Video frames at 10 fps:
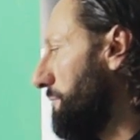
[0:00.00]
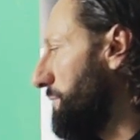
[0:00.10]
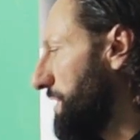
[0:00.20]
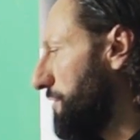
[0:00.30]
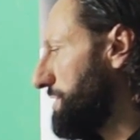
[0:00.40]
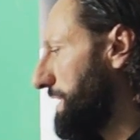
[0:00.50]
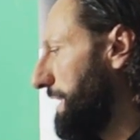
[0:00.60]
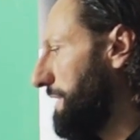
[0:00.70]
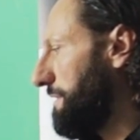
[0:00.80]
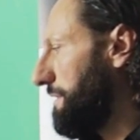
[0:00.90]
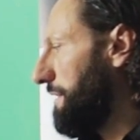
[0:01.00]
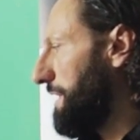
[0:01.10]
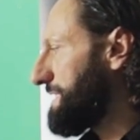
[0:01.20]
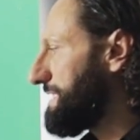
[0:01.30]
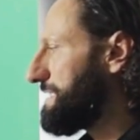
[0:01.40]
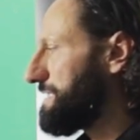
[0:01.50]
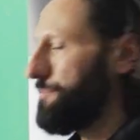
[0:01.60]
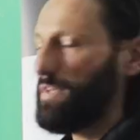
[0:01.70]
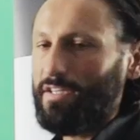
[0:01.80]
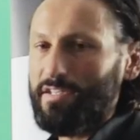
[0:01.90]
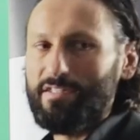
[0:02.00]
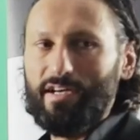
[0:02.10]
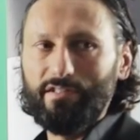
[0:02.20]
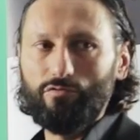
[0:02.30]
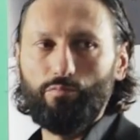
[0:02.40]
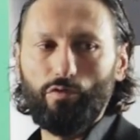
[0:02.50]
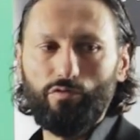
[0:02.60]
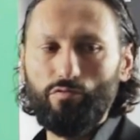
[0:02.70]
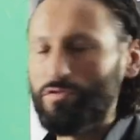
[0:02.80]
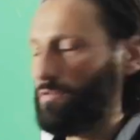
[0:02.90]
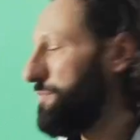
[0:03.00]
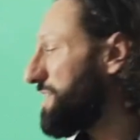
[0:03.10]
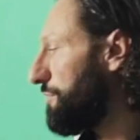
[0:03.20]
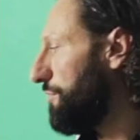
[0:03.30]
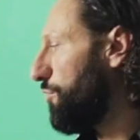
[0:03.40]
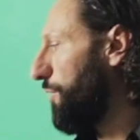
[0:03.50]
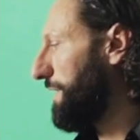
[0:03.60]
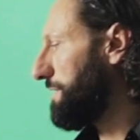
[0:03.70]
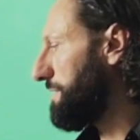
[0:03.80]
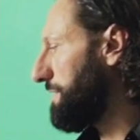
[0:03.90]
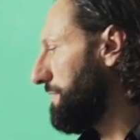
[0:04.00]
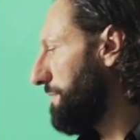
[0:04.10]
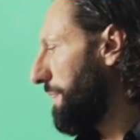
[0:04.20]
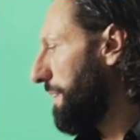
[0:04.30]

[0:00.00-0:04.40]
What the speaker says: because again, our systems that are studied to produce medium low quantity,